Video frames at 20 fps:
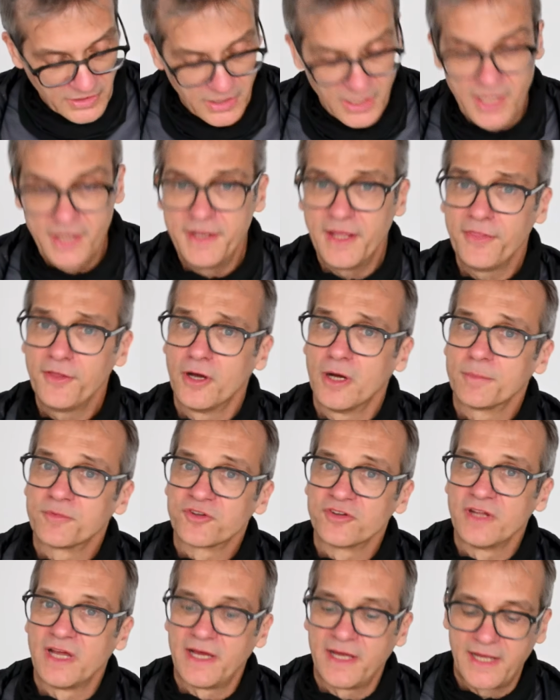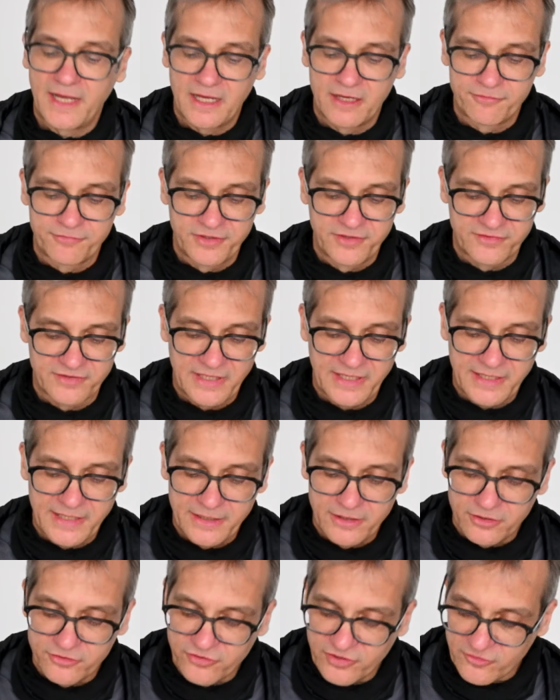Another option I have is I
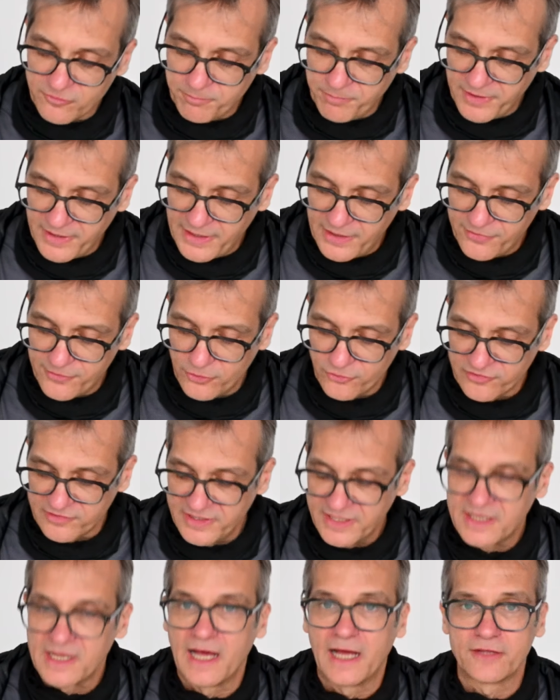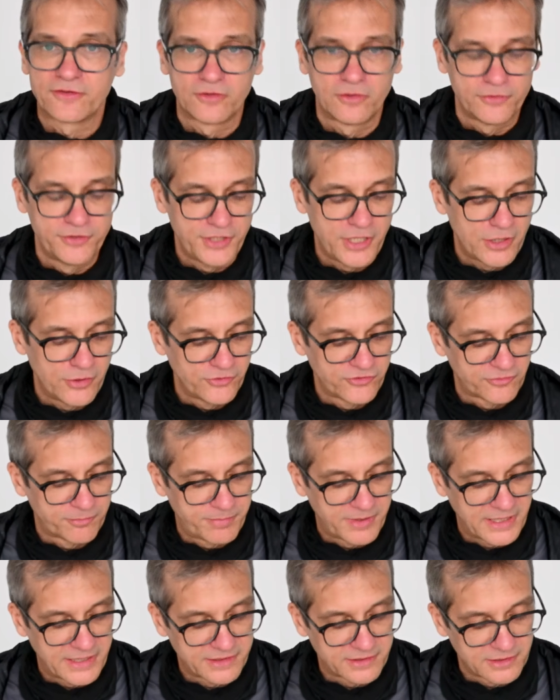cannot just play those legato notes,
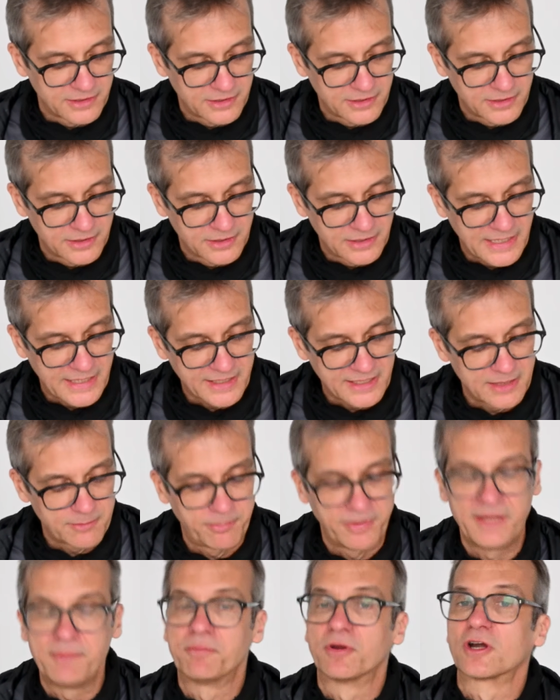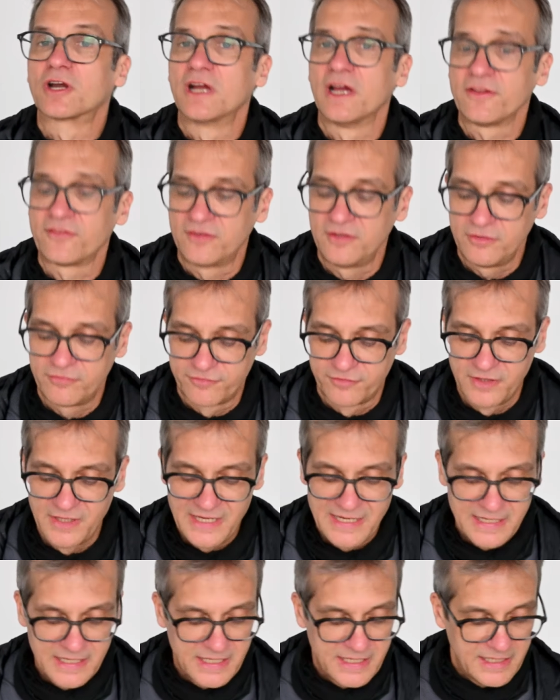but I can play percussive.
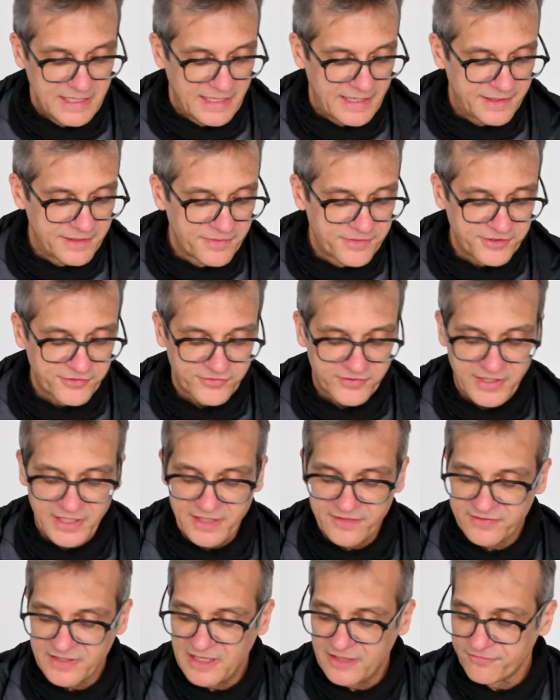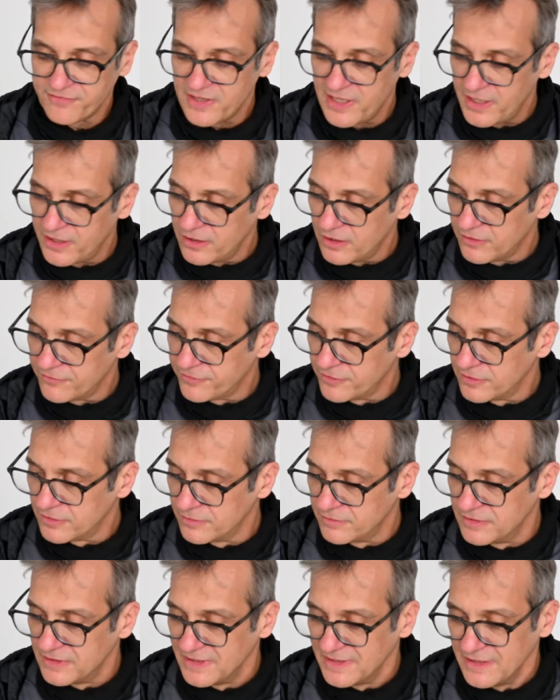And in this case, I have kind of
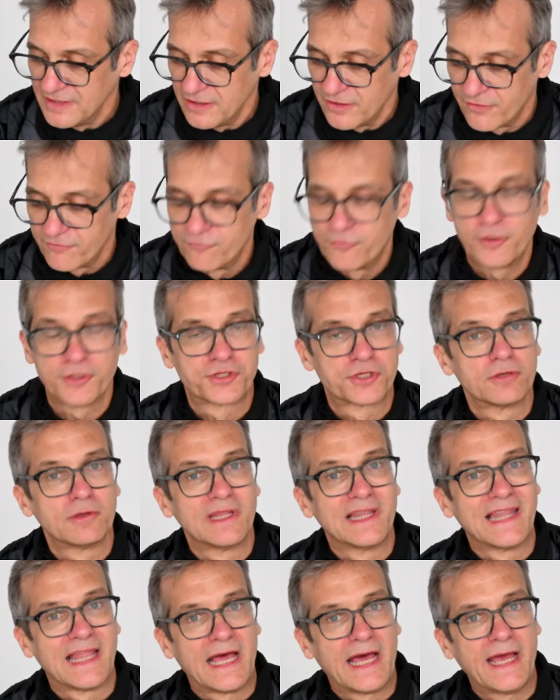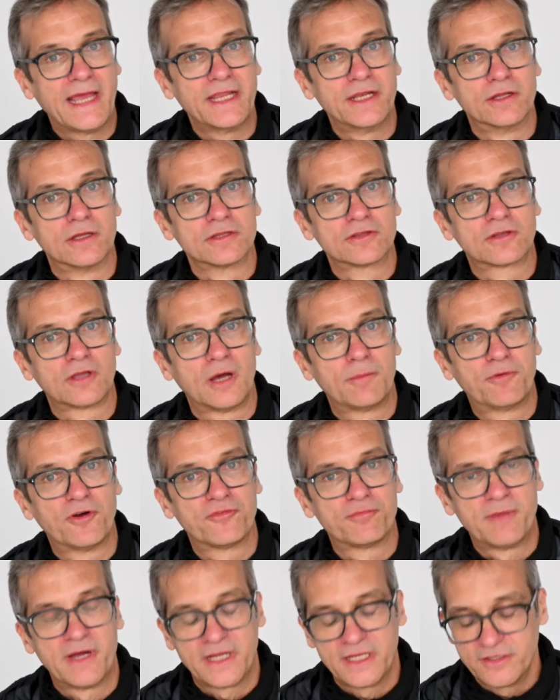a virtual line on top
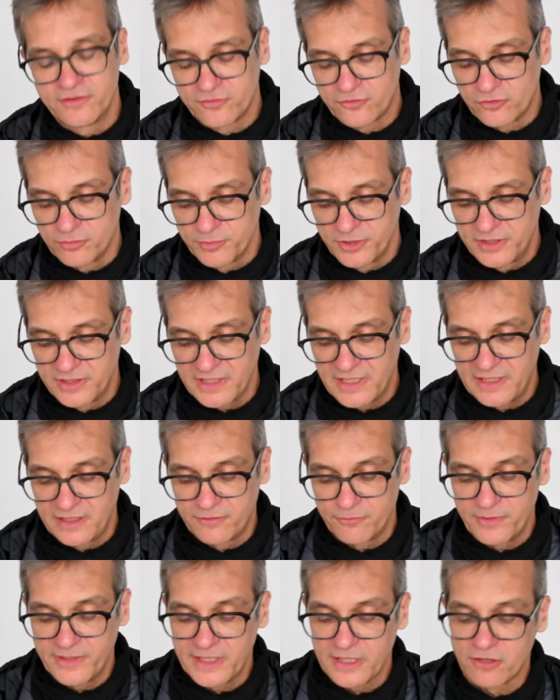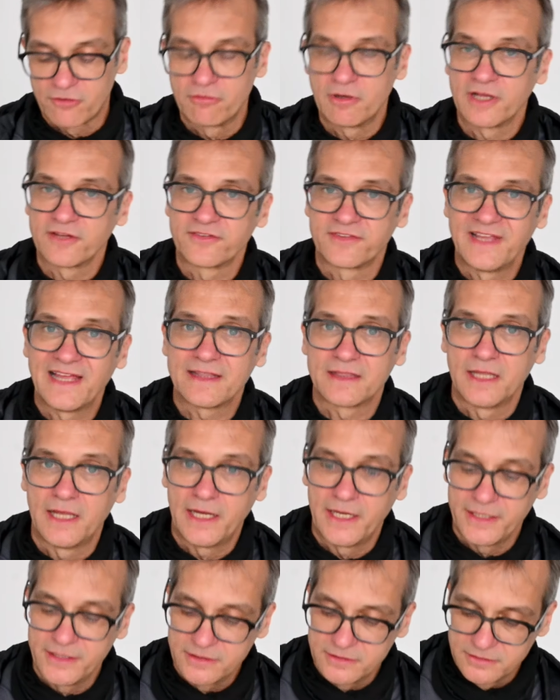of my instrument. And when I cross that
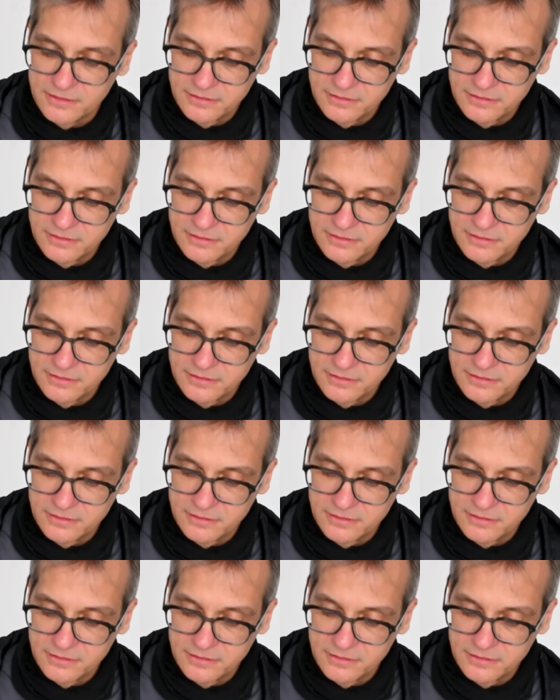line,